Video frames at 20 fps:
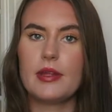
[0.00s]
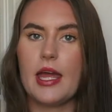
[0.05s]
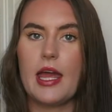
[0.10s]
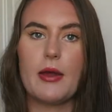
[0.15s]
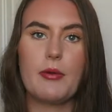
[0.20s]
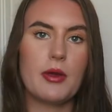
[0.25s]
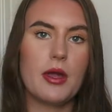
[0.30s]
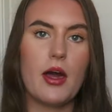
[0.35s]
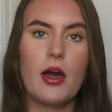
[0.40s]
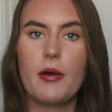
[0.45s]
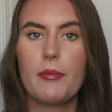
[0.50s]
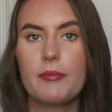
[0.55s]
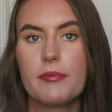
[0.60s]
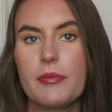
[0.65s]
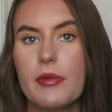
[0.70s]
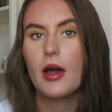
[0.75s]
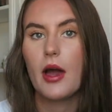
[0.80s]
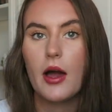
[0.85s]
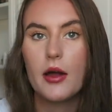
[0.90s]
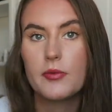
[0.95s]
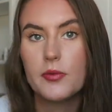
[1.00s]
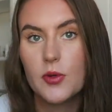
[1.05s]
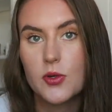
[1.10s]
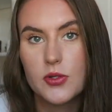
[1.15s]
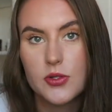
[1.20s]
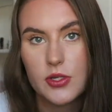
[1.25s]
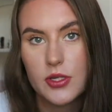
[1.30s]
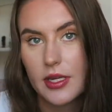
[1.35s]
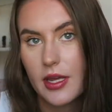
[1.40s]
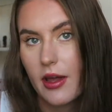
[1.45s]
here we are. I've
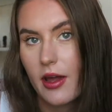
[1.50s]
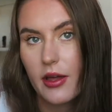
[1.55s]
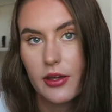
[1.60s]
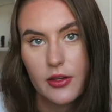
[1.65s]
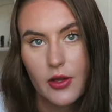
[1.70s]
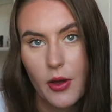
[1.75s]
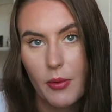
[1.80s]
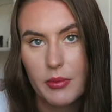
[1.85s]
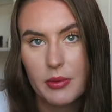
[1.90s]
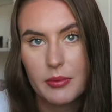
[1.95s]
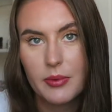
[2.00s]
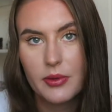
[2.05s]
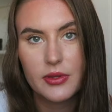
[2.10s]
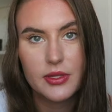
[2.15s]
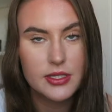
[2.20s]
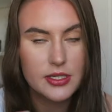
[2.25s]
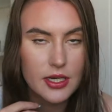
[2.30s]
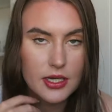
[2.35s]
not done it. I can't be bothered.